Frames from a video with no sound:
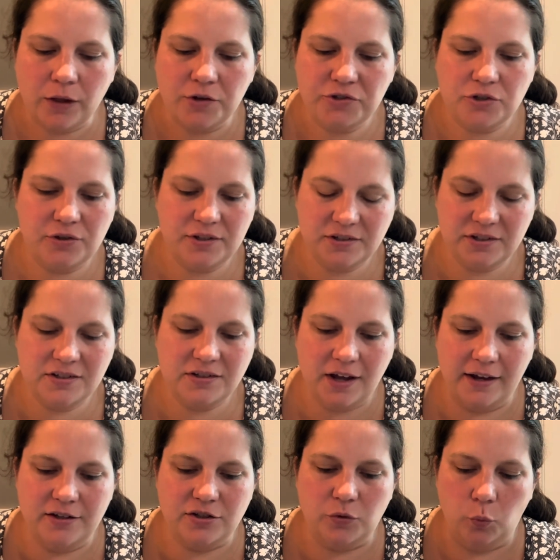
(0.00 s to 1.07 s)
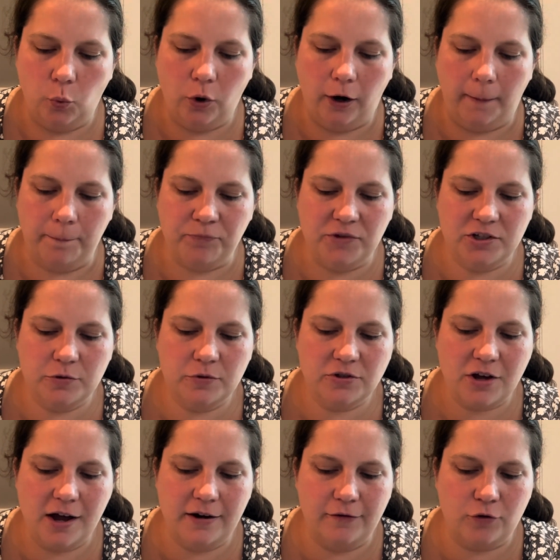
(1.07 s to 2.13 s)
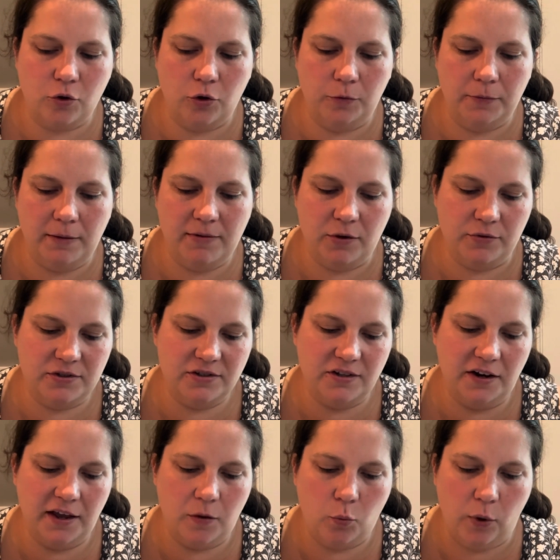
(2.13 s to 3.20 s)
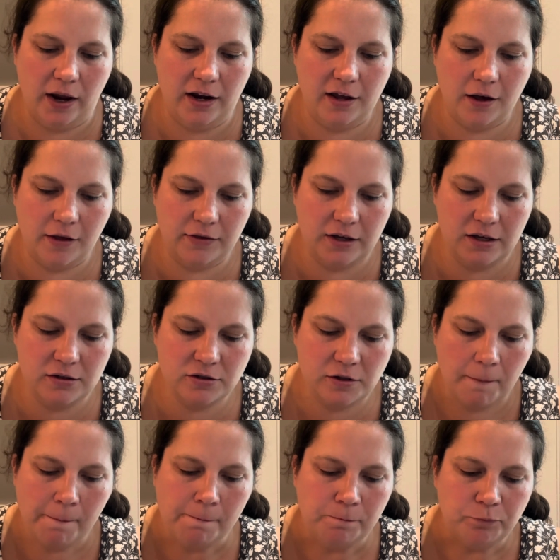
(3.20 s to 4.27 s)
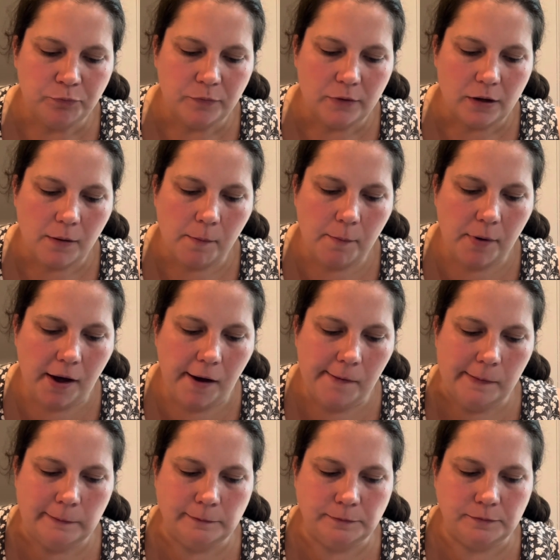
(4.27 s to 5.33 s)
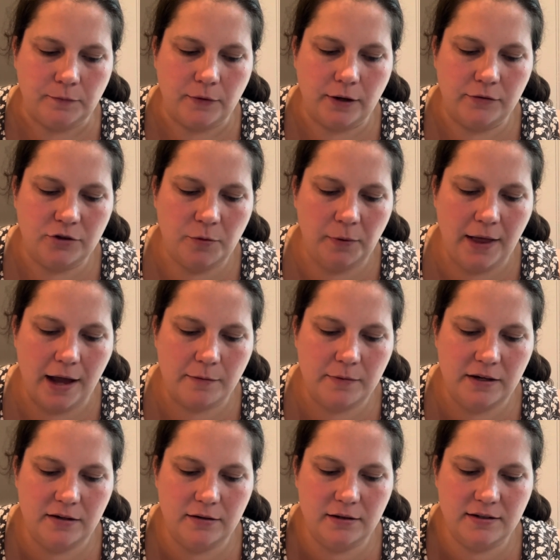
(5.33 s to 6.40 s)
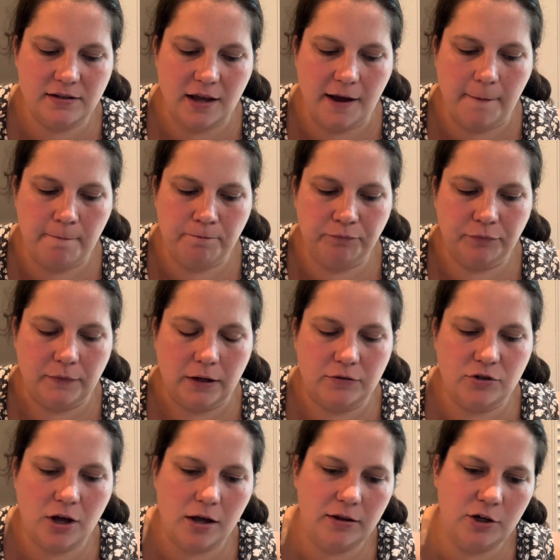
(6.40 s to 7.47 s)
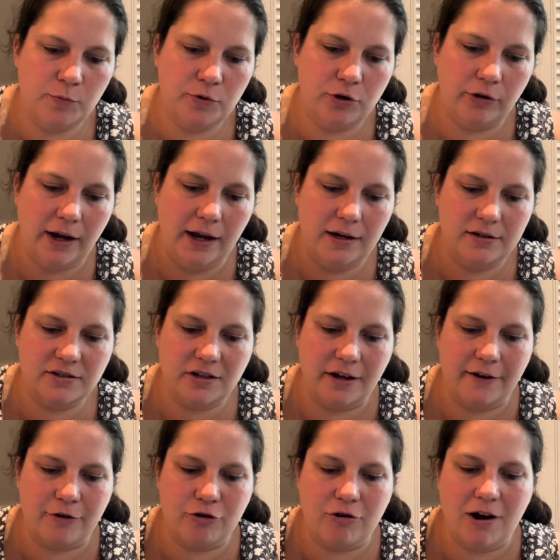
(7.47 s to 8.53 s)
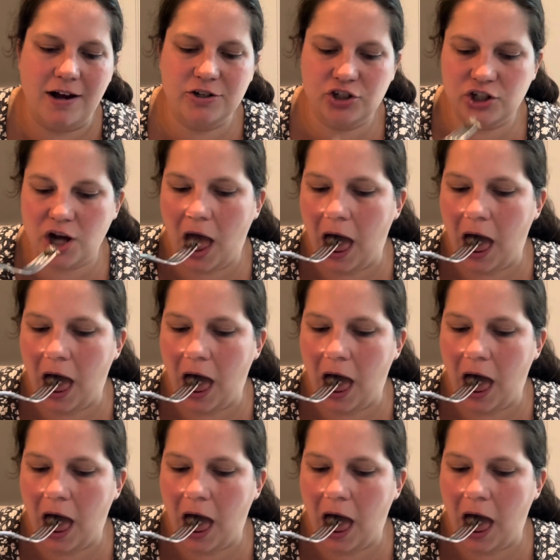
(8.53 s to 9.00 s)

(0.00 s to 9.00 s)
So this is nice and warm. This was kind of cold. Maybe it was sitting and waiting on these. But the black bean is like, not like pureed, it's kind of crushed.